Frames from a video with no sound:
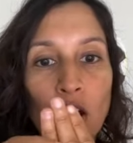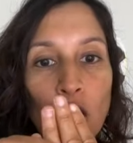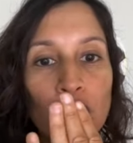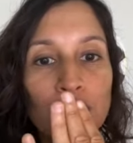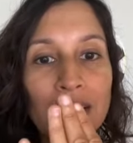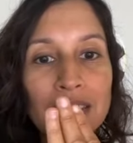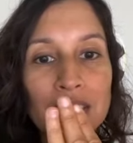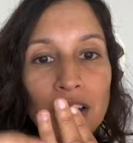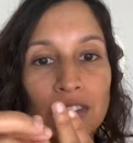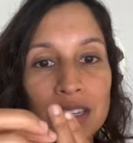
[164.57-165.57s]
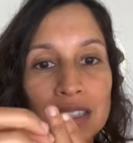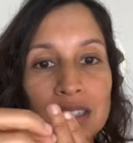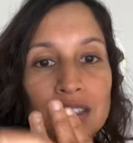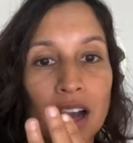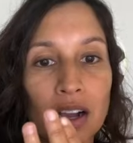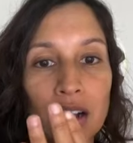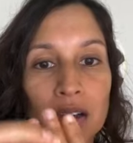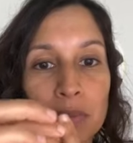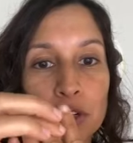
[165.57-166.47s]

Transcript: and all of that stuff gets stuck